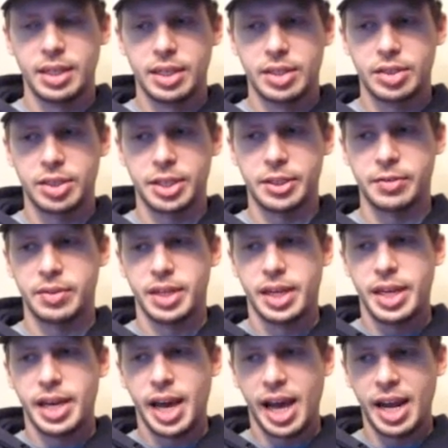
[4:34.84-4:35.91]
So
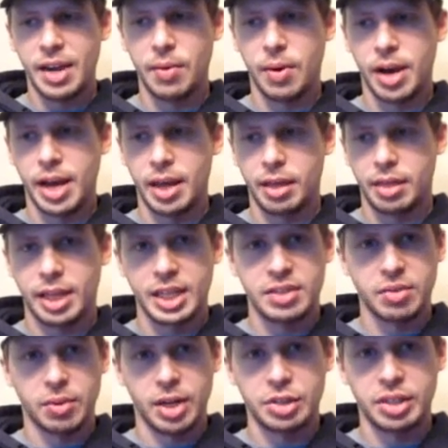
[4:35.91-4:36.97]
anyway, thanks
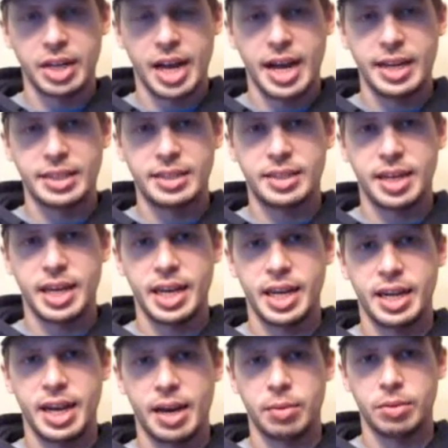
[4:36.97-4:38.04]
for watching, guys,
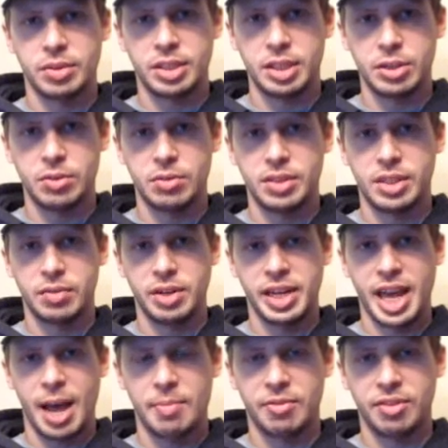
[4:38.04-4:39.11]
and I will see you in the
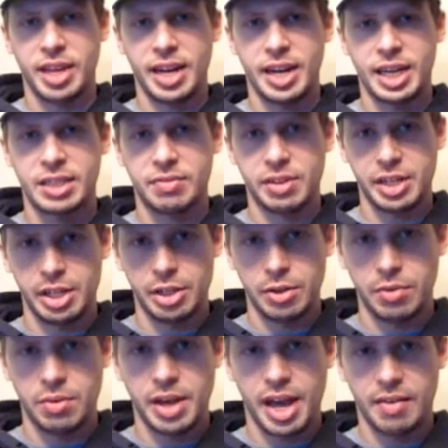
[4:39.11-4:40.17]
recap for that next video.
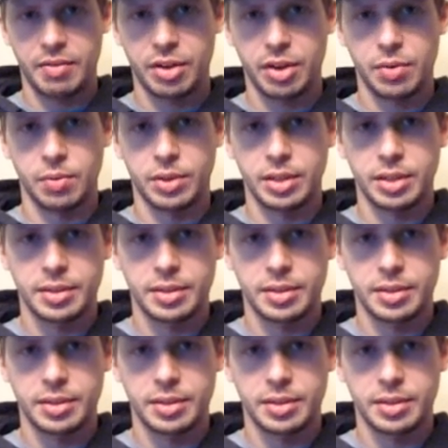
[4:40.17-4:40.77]
Have a good one.